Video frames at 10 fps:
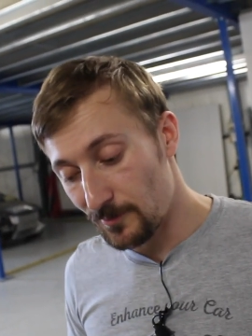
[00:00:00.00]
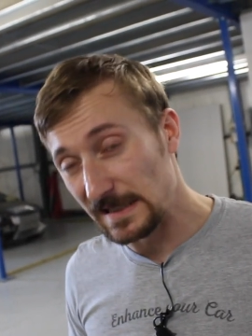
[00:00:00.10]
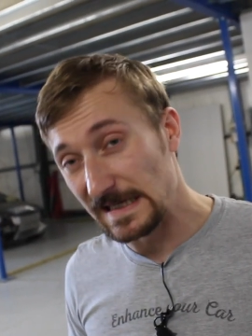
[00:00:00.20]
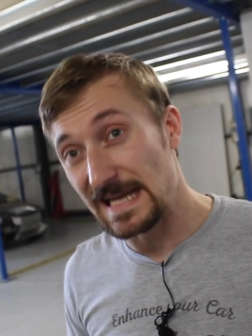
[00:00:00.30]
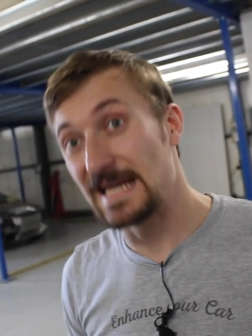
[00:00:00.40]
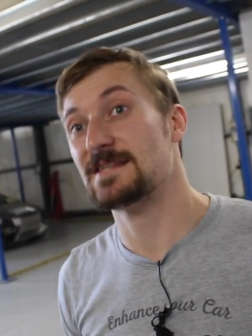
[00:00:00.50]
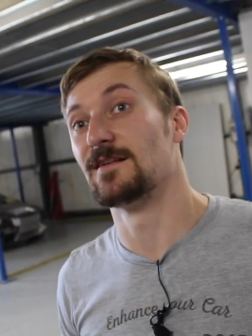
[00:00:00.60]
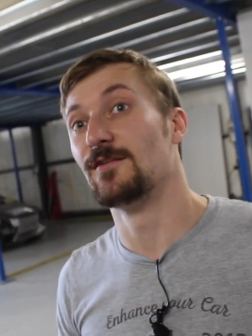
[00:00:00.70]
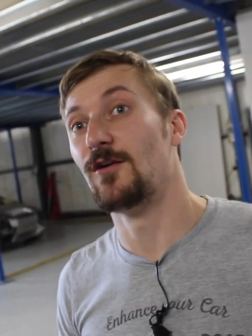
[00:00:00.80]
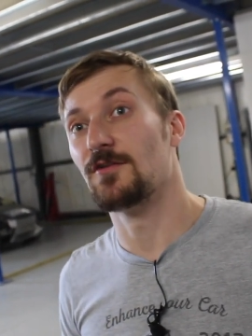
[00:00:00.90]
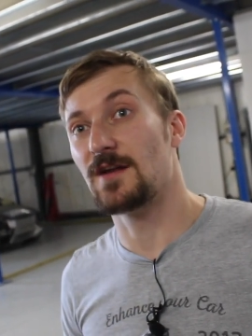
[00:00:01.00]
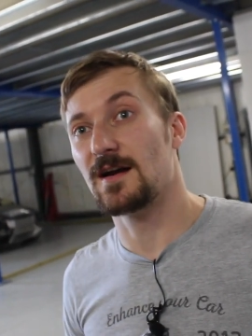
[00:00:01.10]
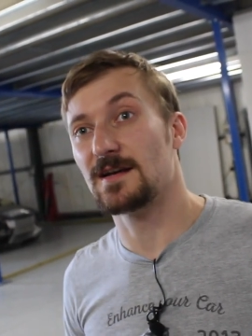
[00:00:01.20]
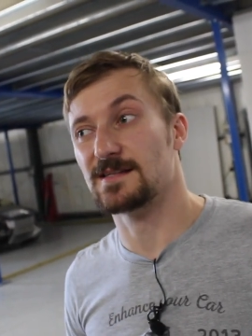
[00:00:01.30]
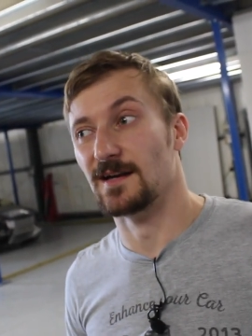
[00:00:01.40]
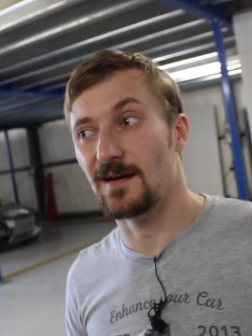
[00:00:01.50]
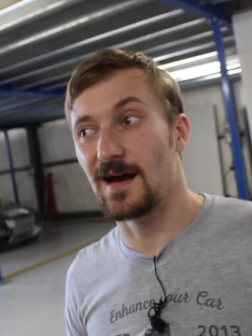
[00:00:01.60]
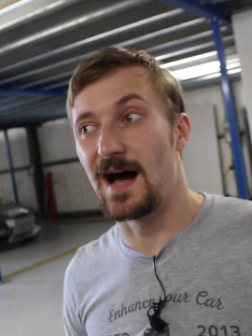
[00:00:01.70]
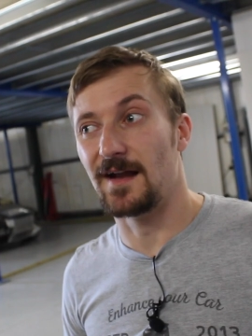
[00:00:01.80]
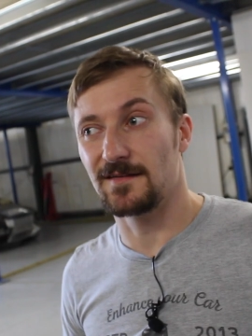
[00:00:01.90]
But it is a lot nicer.
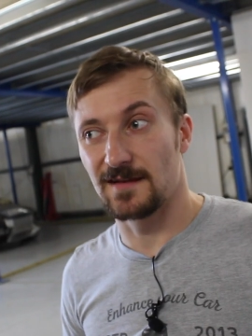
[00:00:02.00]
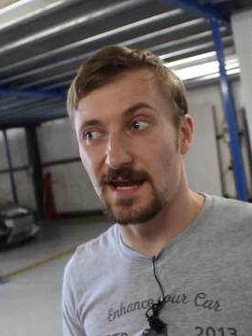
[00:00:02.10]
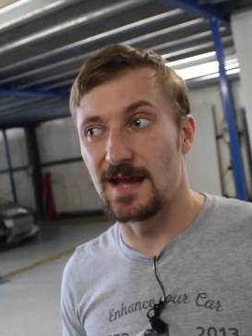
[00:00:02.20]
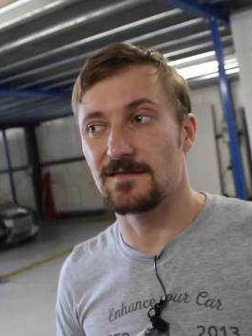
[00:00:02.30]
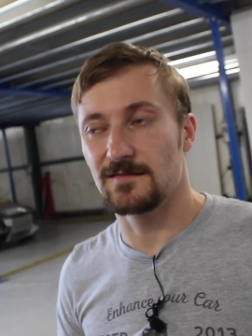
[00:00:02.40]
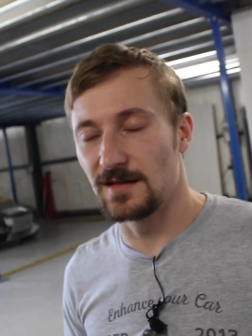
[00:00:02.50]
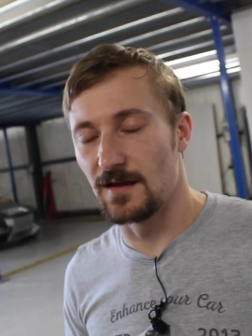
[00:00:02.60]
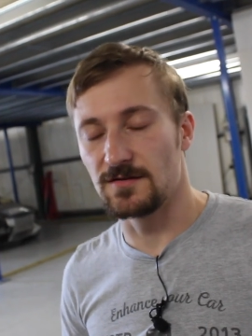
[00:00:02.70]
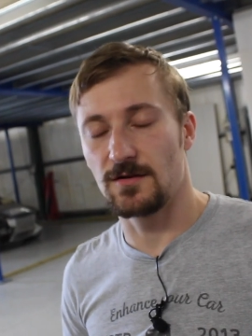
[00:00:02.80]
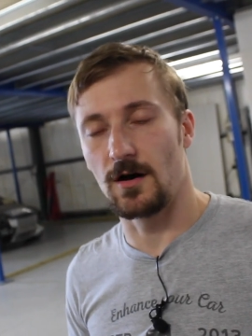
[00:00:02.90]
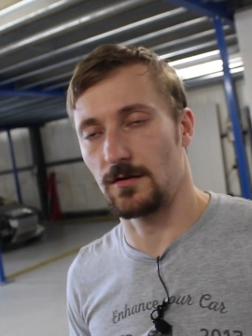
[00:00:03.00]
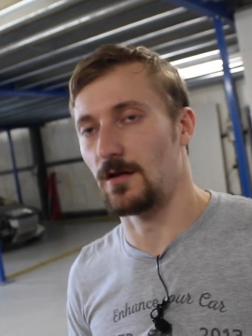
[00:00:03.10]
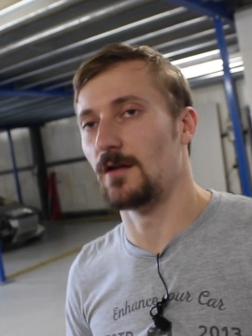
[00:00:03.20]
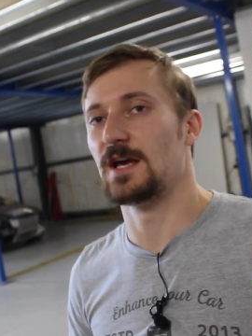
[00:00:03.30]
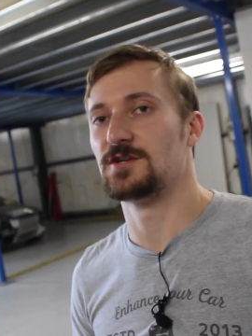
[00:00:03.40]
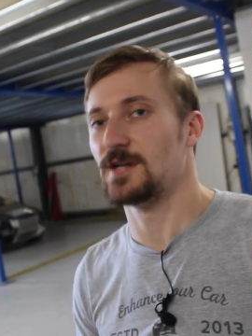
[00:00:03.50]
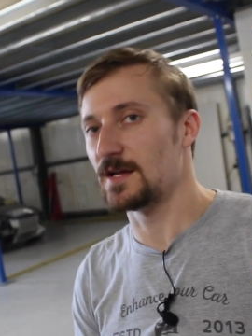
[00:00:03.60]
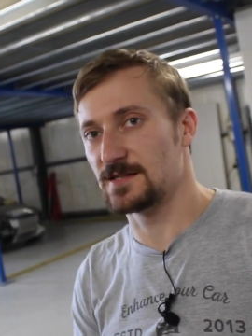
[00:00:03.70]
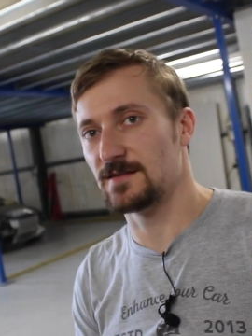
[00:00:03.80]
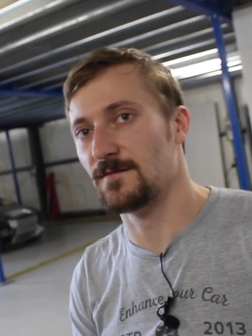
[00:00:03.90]
And again, you know, you've got a lot less
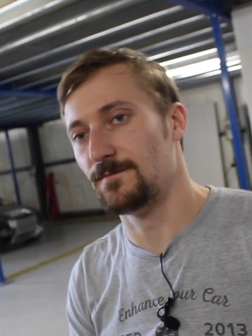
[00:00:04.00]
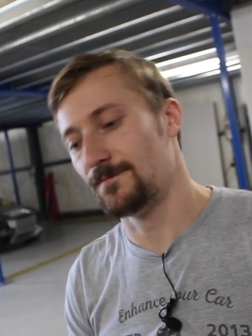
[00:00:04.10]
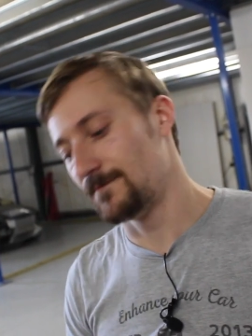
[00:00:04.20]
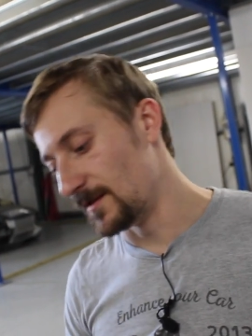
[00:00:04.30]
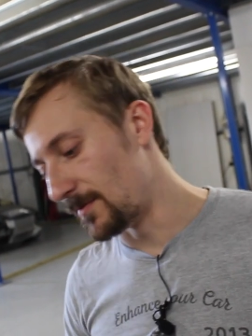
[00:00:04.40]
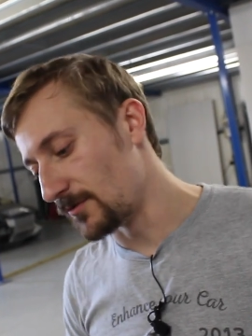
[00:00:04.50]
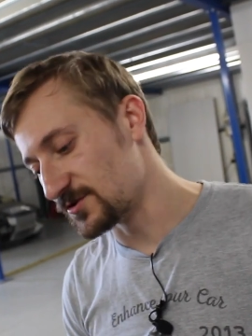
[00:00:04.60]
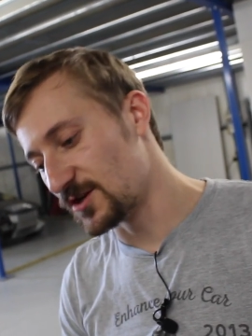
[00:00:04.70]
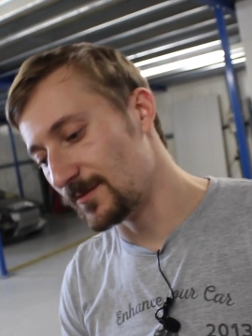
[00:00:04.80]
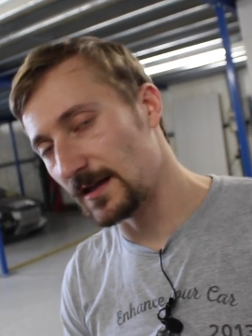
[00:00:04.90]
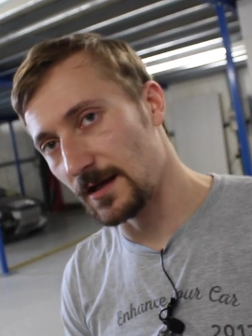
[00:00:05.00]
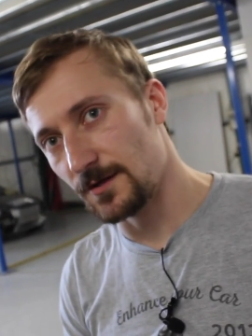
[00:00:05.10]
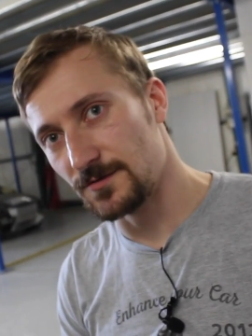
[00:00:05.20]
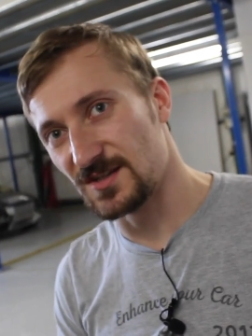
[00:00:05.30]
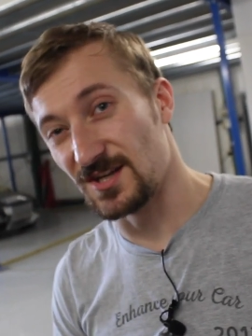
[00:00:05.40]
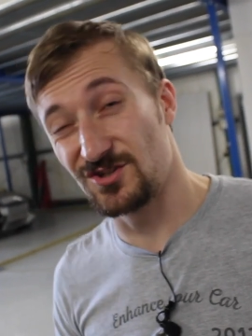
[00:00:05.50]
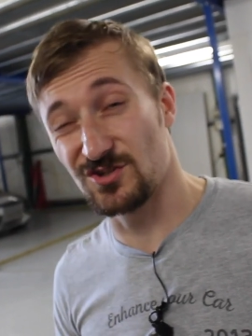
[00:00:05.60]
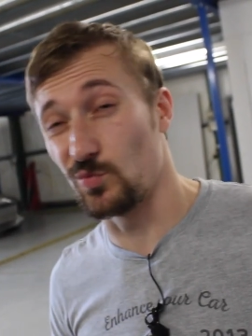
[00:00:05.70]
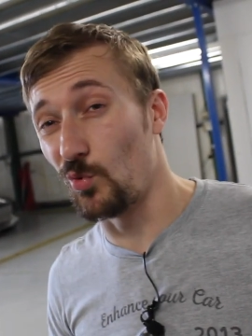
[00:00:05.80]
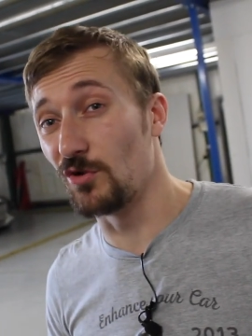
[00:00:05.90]
chance of the, the bolts coming loose. It's
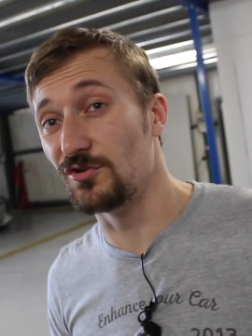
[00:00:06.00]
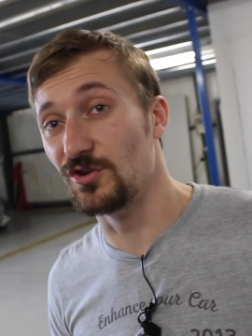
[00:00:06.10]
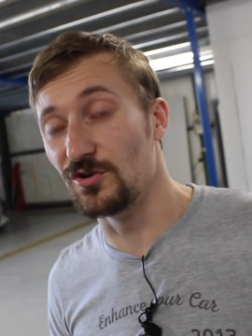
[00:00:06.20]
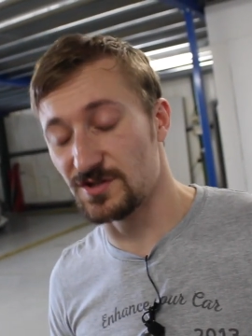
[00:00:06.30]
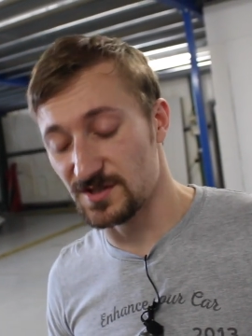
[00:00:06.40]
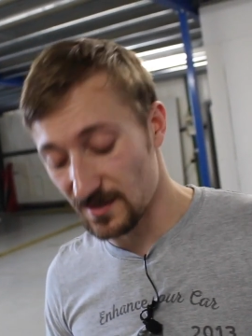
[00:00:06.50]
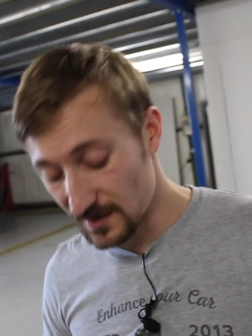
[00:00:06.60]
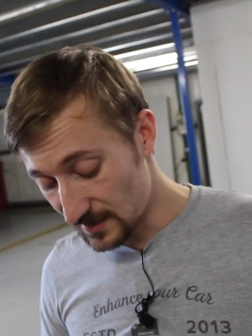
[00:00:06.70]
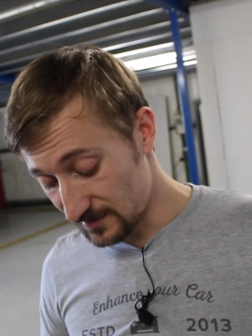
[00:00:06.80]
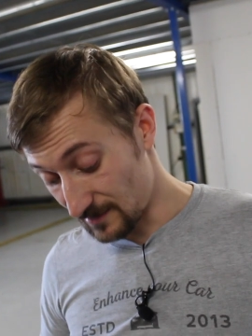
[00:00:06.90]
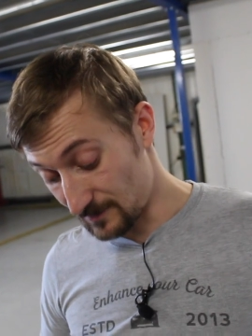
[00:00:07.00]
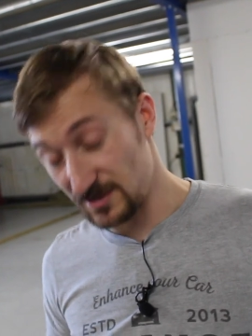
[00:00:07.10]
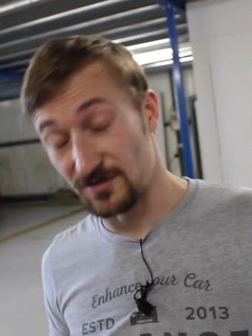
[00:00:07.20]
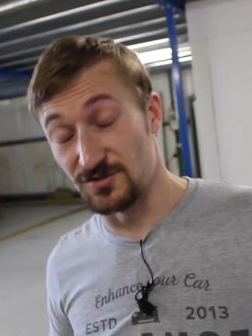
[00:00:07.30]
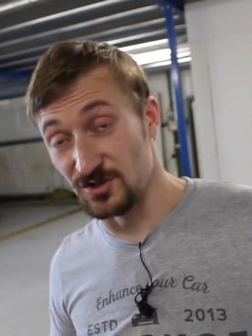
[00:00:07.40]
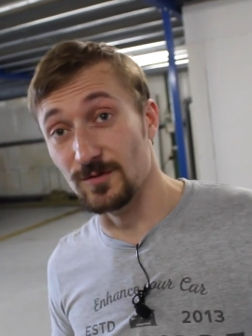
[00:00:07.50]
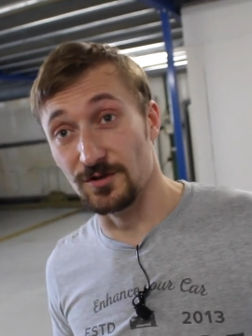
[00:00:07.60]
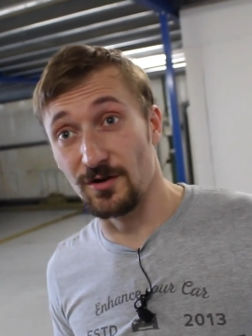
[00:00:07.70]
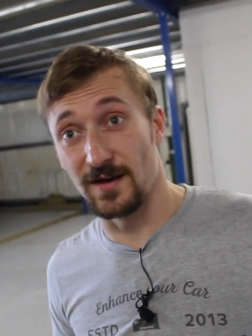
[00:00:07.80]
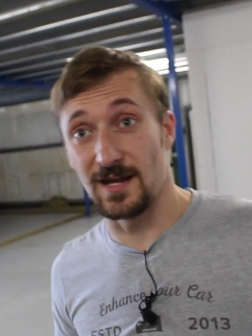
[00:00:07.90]
just one nut. I mean, you could double
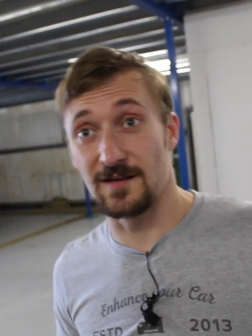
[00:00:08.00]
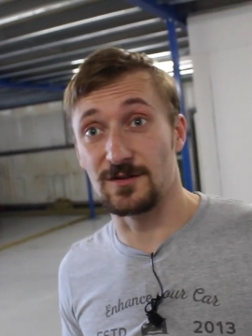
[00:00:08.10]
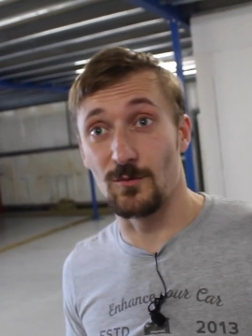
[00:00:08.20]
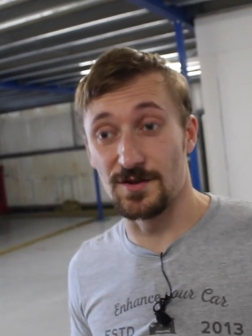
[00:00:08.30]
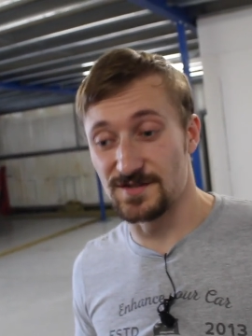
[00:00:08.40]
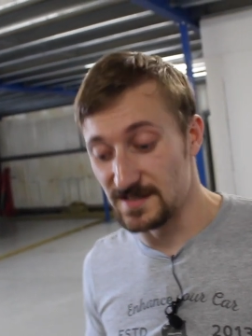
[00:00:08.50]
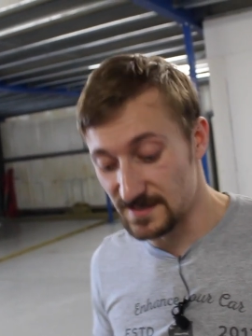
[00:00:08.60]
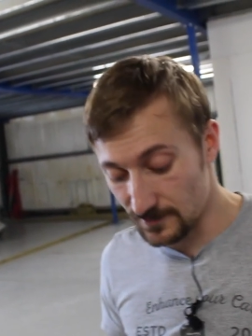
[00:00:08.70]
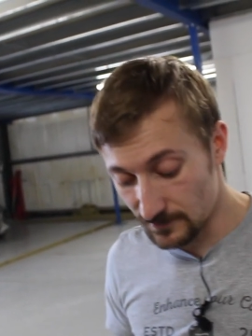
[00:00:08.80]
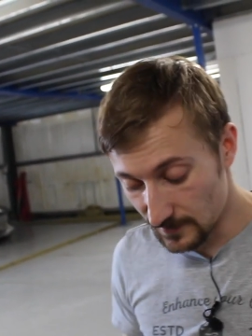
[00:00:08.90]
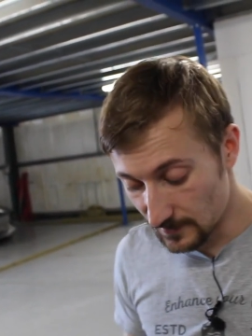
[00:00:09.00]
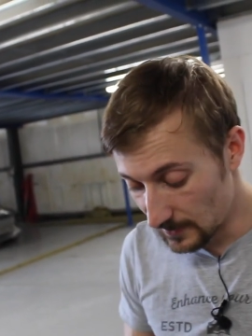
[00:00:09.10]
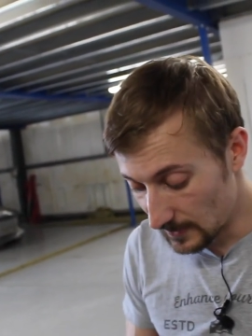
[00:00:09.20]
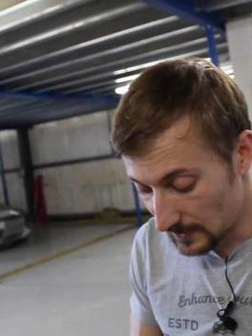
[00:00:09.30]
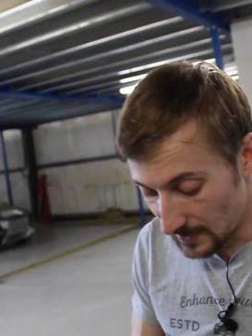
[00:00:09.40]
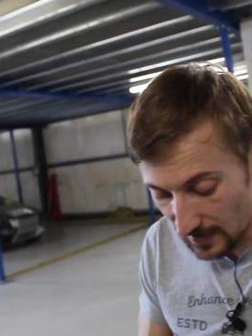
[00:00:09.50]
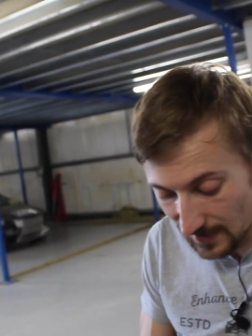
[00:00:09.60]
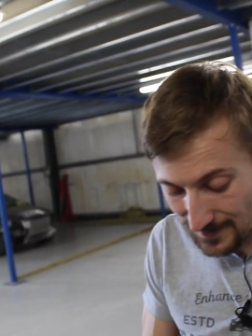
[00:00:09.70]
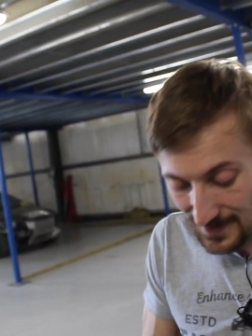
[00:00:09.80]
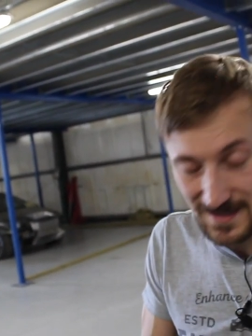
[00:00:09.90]
nut it if you wanted to,
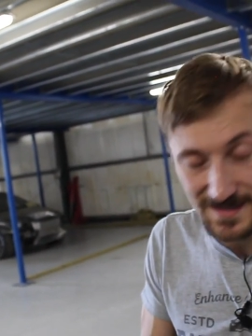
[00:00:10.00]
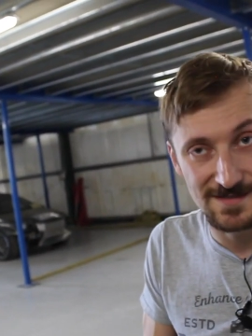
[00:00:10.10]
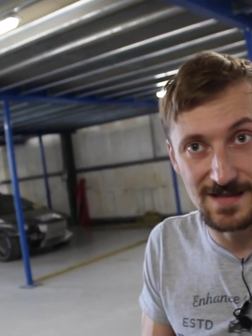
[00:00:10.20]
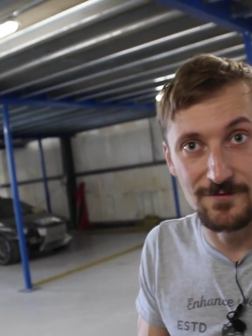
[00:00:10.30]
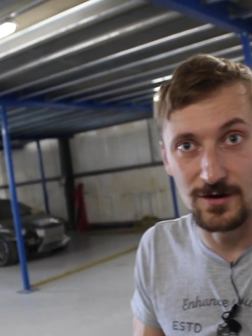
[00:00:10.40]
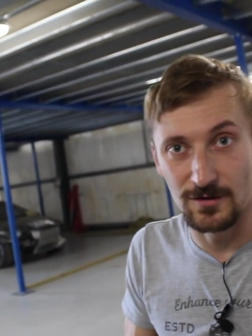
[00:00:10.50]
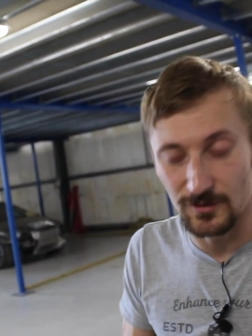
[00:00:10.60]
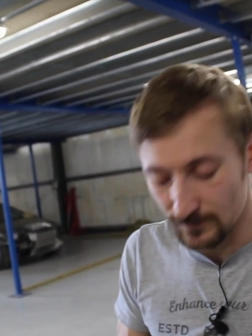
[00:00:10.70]
um, and then it's never going to